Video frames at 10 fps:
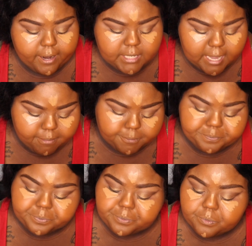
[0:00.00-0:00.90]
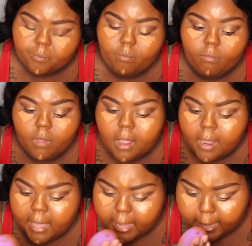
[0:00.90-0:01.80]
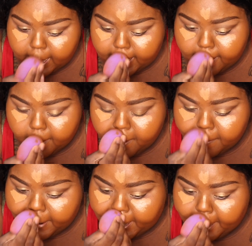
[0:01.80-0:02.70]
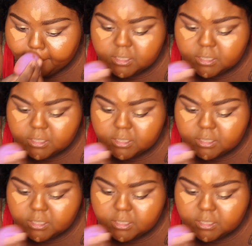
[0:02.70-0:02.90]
table, and they kept,